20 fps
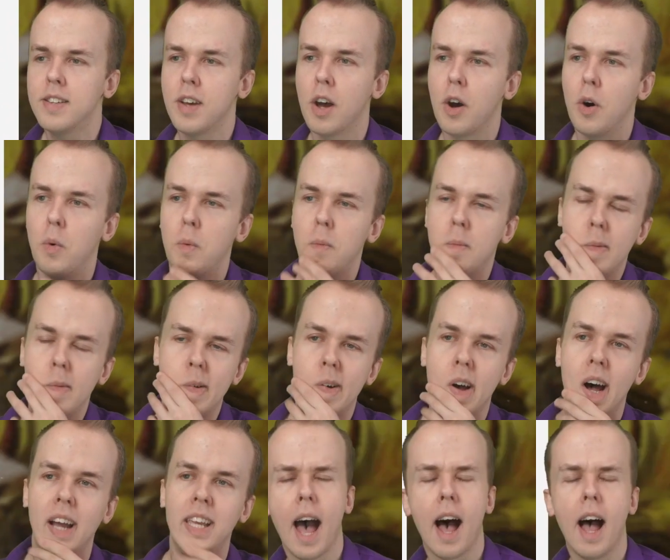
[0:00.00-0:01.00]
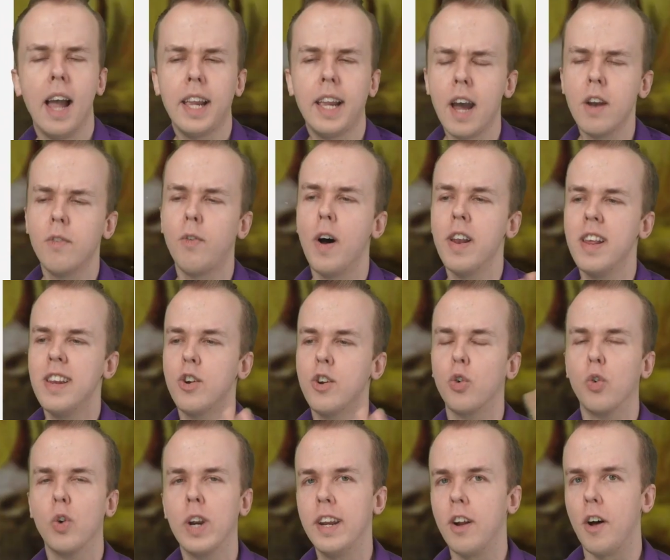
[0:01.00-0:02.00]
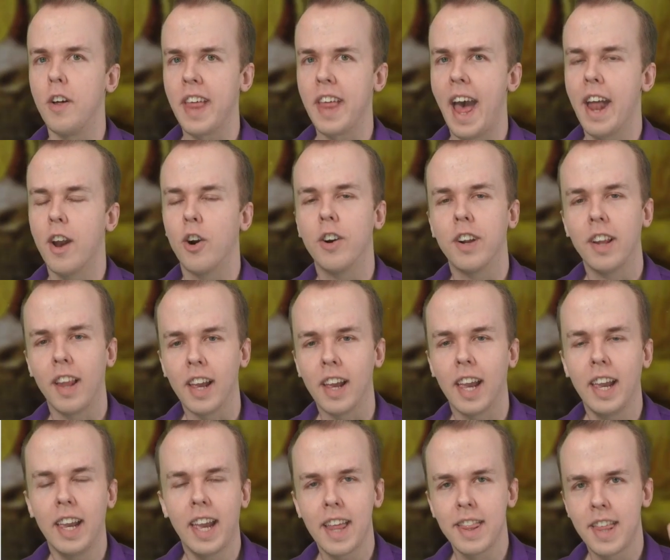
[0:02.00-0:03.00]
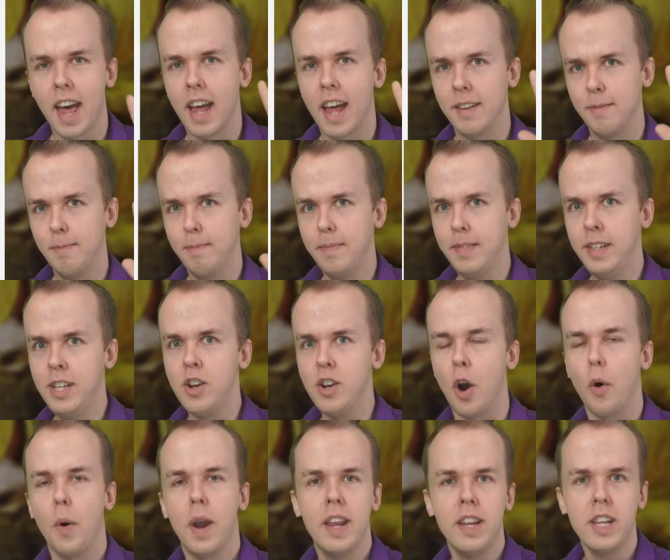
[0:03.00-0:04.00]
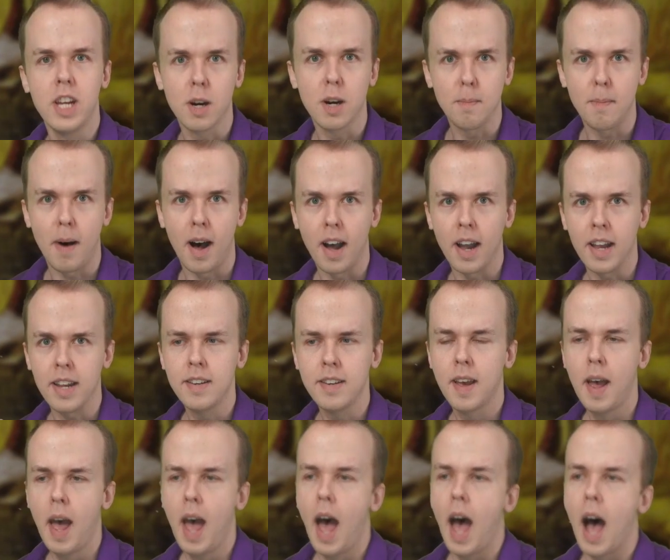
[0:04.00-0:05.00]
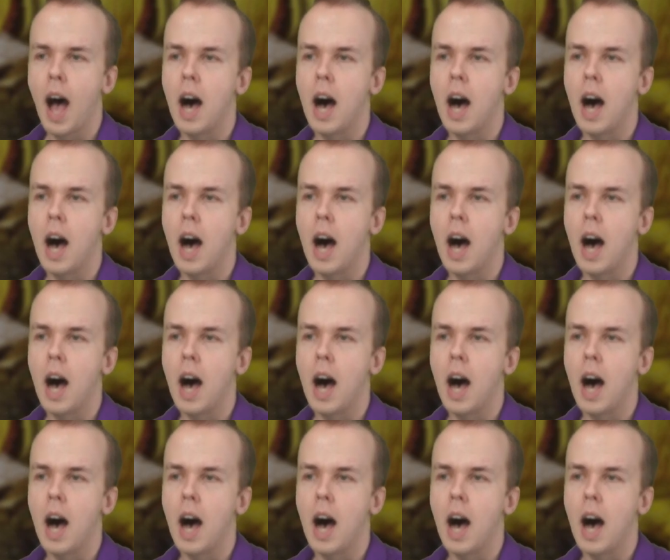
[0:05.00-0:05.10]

So, yeah, I kind of wanted to read all that, or like get that, you know, in your mind,